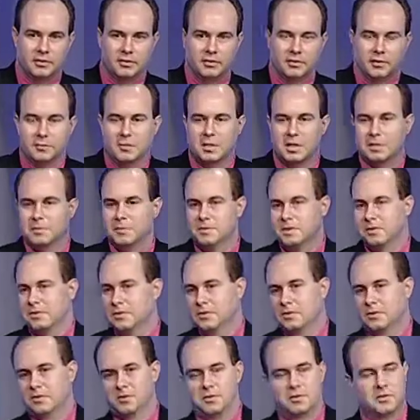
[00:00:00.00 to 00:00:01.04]
Sometimes the
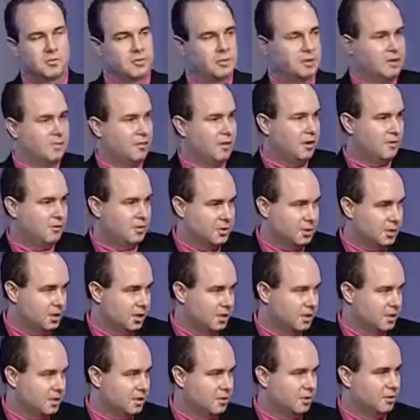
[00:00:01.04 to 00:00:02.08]
students will never have a
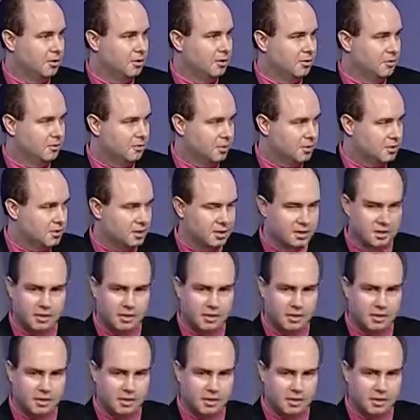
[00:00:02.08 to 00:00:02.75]
chance to go to university.